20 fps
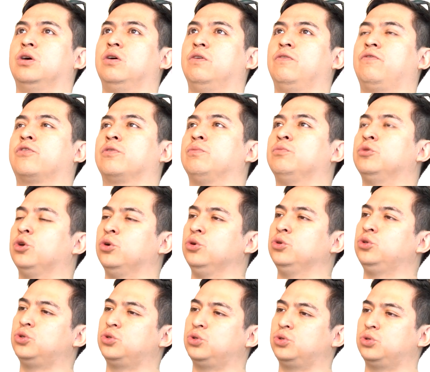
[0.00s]
So from
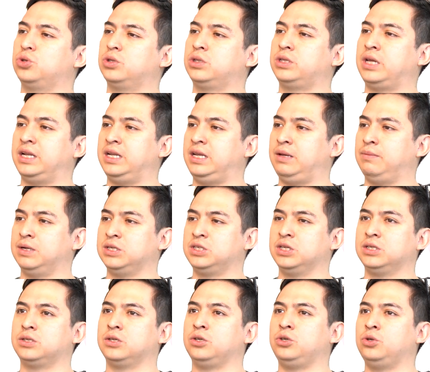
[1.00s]
those 10
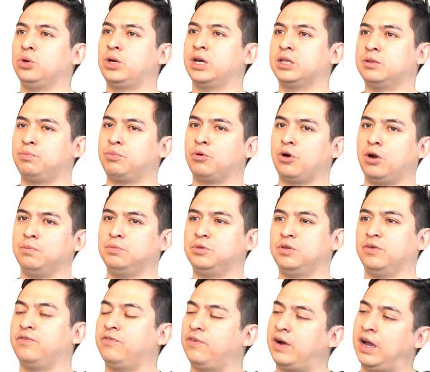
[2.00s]
images, you get
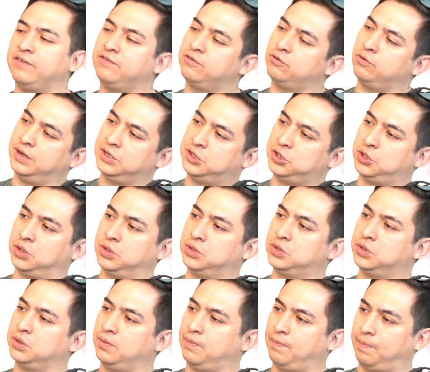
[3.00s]
prompt 5
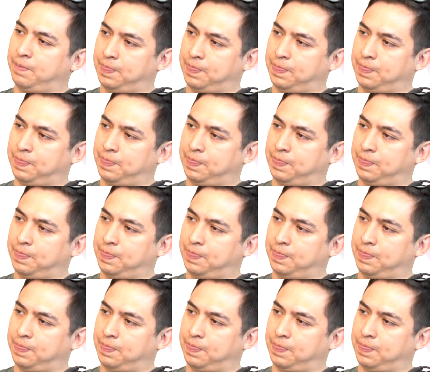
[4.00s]
questions.